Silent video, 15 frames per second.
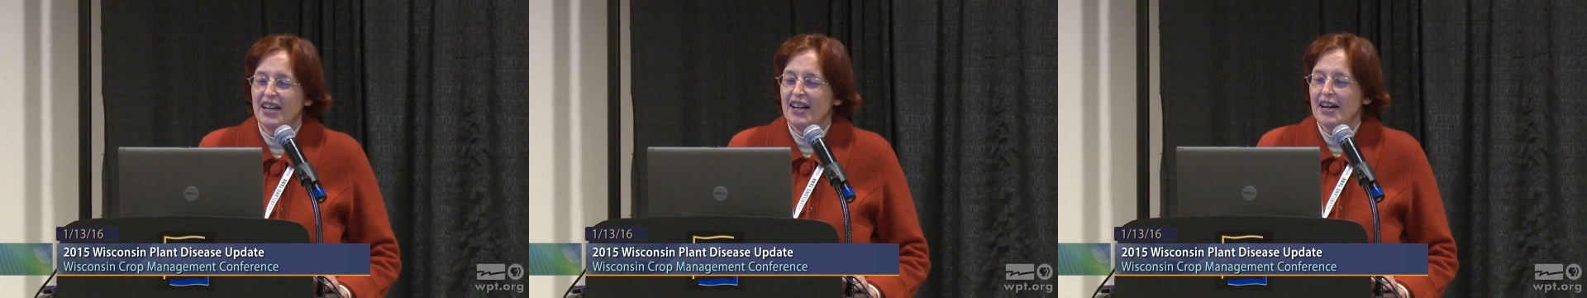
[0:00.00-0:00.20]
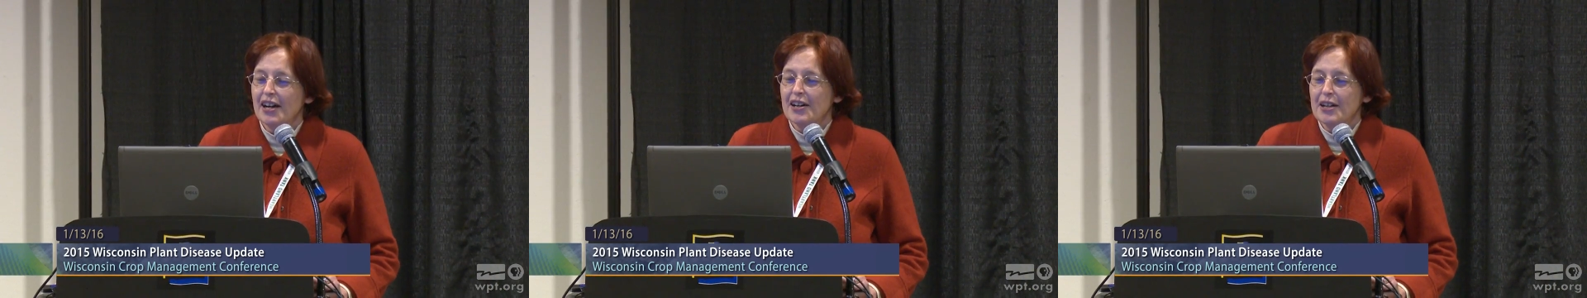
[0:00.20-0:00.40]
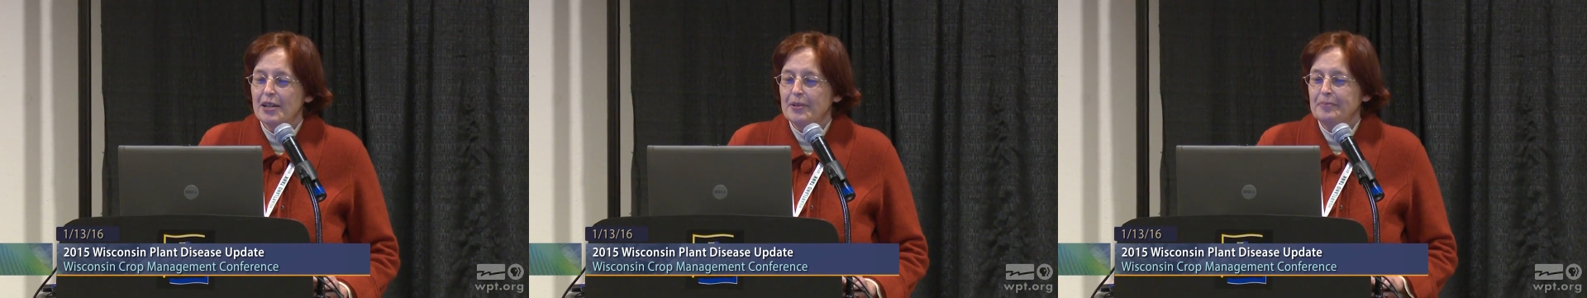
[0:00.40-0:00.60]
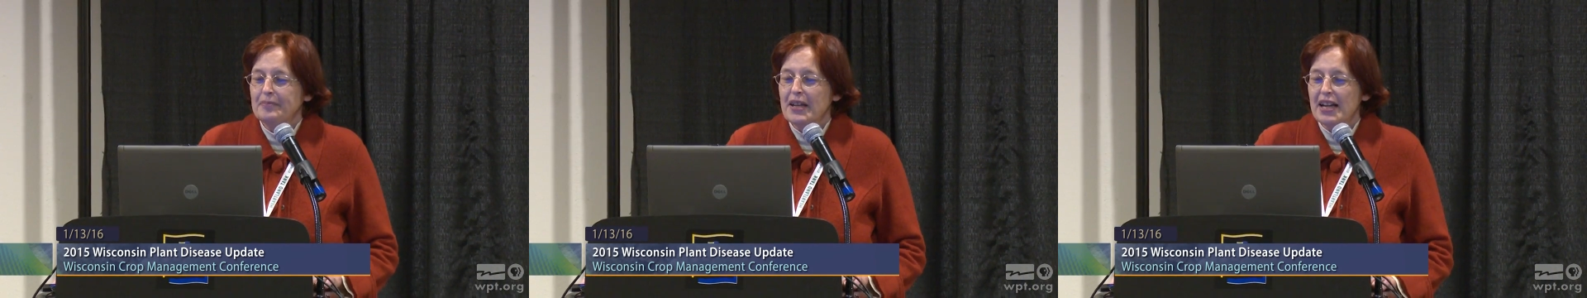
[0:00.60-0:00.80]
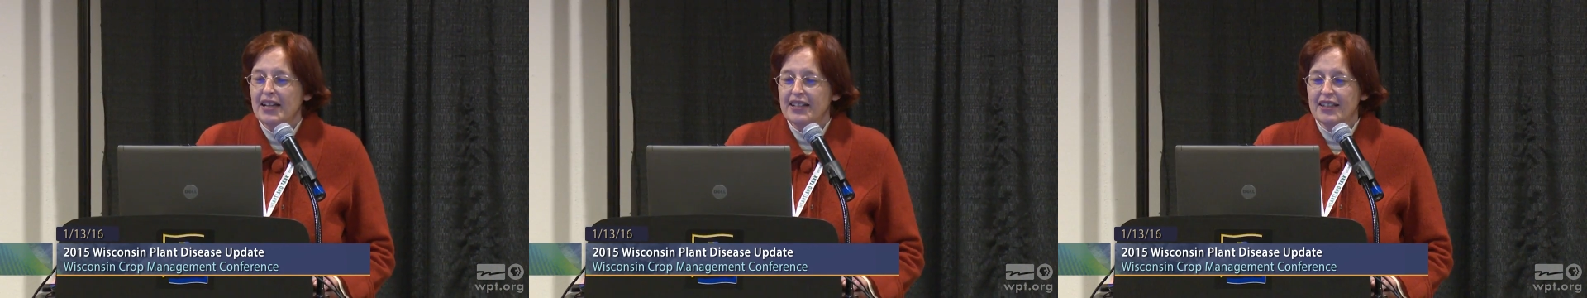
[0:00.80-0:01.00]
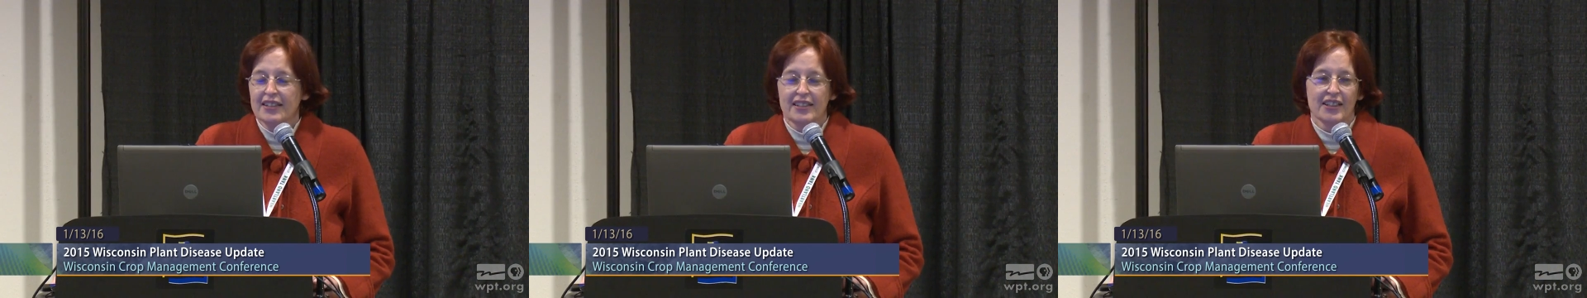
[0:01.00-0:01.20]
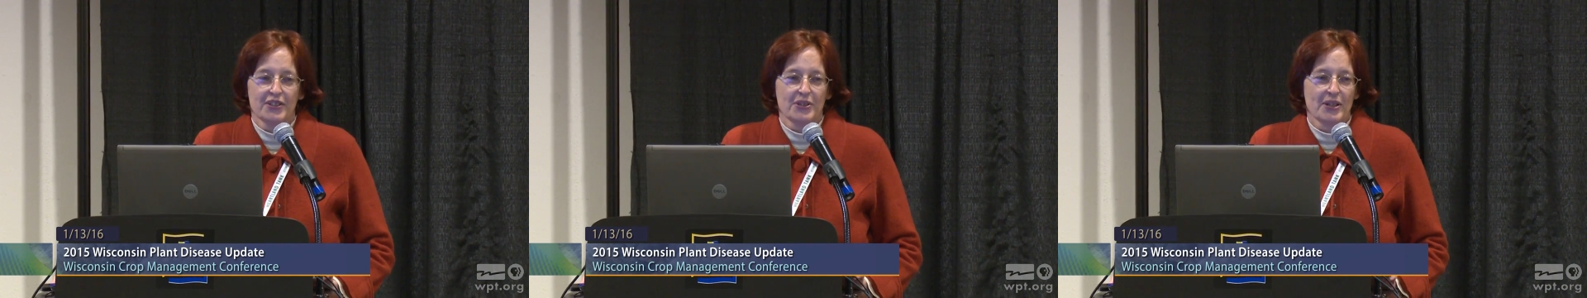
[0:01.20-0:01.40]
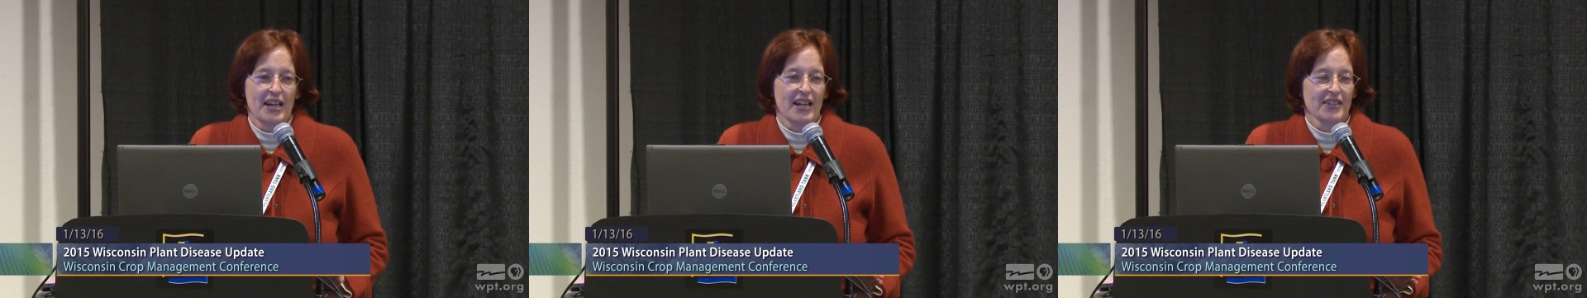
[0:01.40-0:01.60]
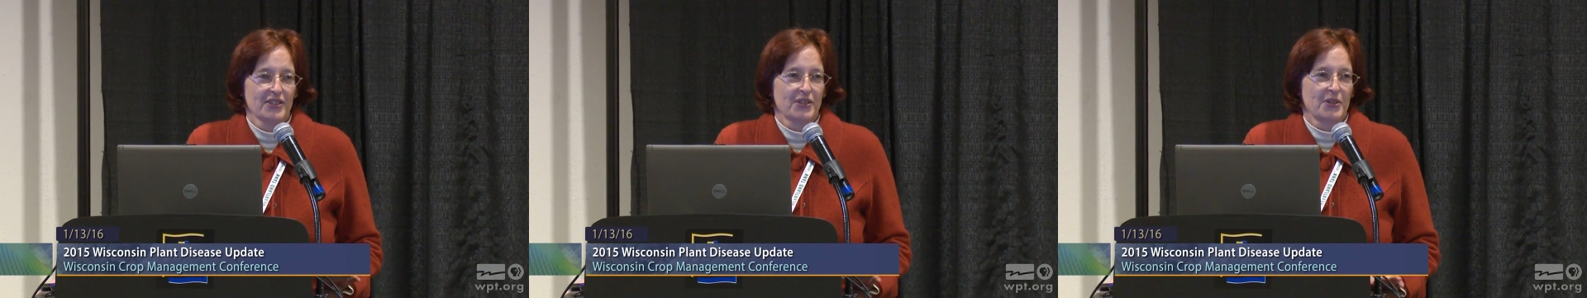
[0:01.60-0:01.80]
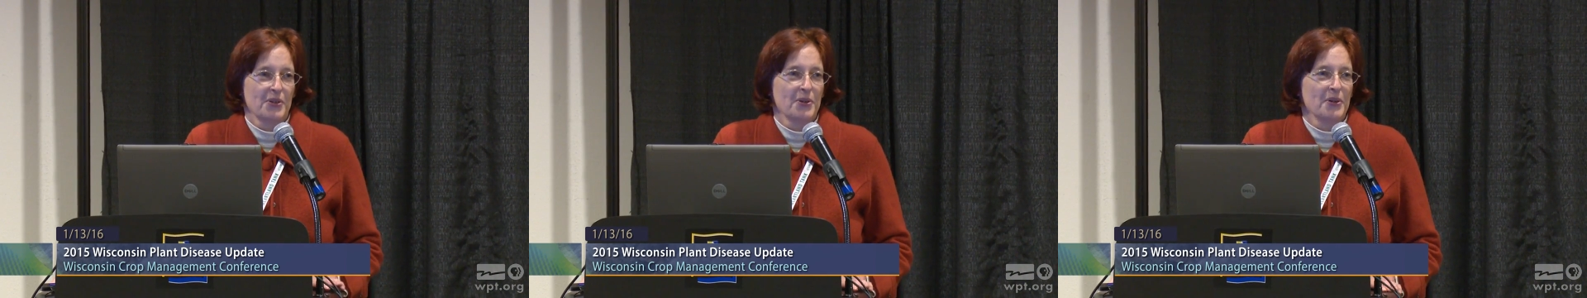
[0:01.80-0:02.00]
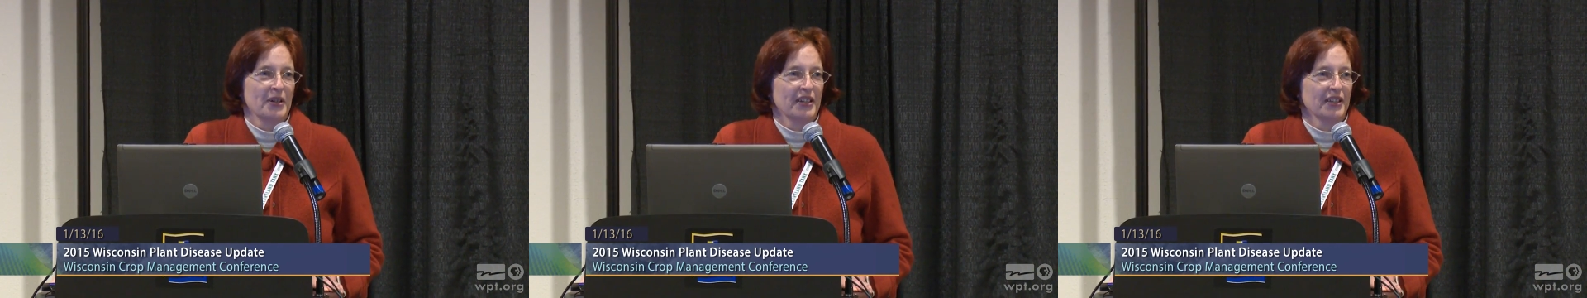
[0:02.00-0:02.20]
And I'd like to ask you